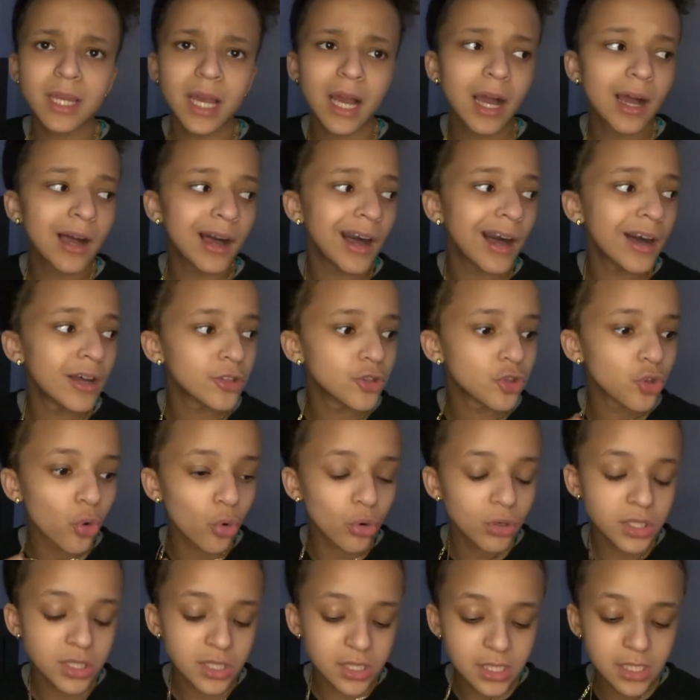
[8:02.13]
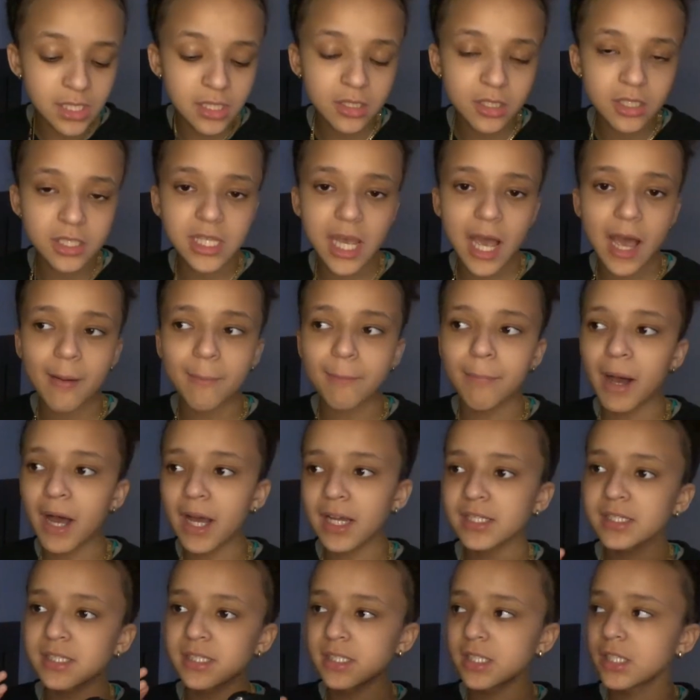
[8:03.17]
I, I adore sneakers. I buy
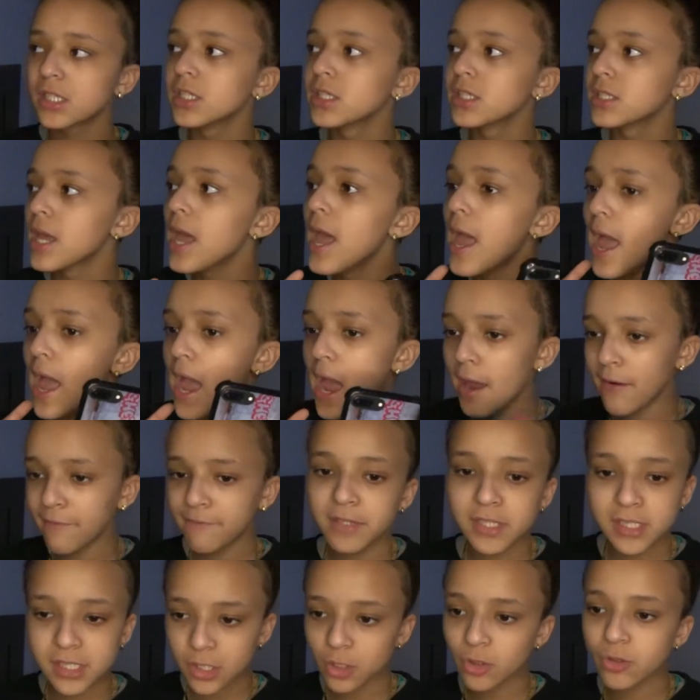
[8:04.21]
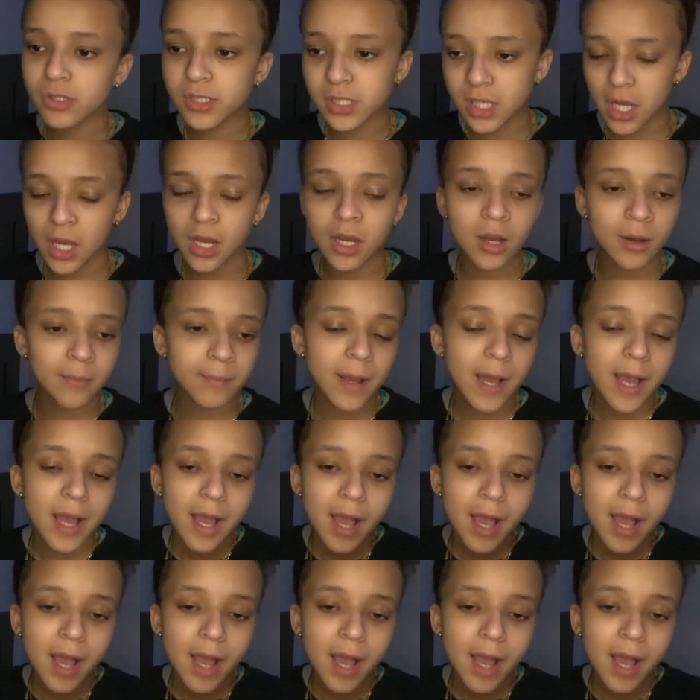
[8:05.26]
sneakers every single time.